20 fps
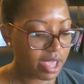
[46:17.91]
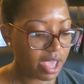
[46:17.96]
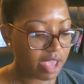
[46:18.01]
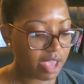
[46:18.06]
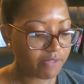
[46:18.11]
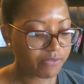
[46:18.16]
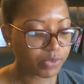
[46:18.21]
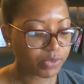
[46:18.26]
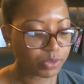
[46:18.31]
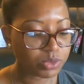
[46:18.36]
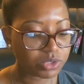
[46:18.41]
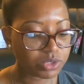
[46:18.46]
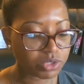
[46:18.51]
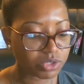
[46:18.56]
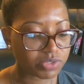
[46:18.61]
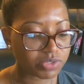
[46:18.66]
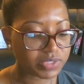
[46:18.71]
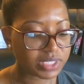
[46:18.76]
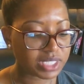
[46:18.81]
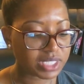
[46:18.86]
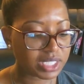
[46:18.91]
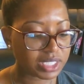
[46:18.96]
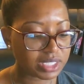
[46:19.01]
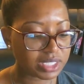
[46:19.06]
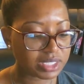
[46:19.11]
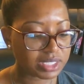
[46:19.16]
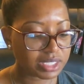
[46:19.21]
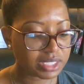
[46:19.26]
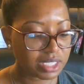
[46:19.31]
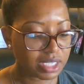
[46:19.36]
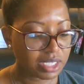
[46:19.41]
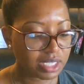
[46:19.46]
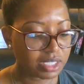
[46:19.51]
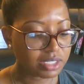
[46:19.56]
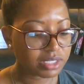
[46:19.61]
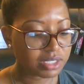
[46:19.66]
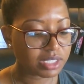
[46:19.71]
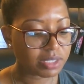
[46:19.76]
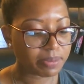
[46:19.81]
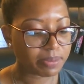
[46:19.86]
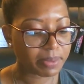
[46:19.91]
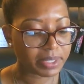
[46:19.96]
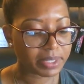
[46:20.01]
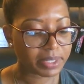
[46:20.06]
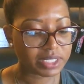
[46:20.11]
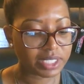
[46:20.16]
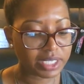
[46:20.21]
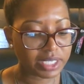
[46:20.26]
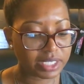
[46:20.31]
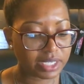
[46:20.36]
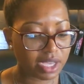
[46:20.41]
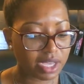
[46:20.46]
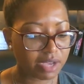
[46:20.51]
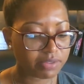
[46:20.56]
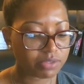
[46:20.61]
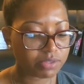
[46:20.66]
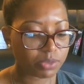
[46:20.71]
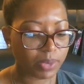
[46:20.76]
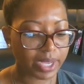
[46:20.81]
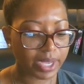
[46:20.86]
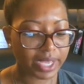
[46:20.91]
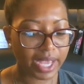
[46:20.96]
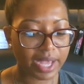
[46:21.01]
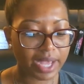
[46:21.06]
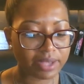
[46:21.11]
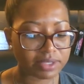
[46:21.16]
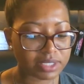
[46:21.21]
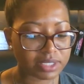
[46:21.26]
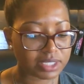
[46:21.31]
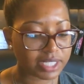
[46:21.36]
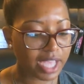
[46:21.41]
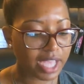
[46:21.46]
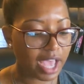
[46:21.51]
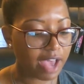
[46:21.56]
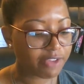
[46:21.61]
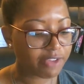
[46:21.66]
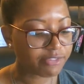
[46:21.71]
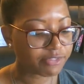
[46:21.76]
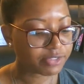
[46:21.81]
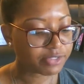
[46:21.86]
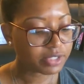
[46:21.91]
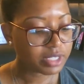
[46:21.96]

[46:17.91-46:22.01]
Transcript: and food services to the president of the White House staff.